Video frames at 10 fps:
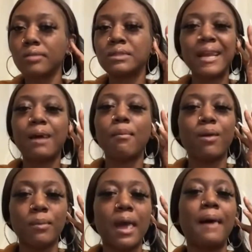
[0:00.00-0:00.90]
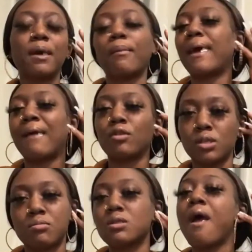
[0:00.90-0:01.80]
They're not coming back with me. I'm coming back after
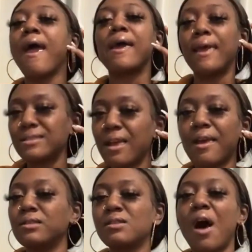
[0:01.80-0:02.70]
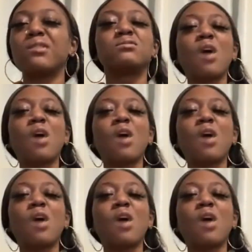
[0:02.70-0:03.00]
Christmas. And they staying. So,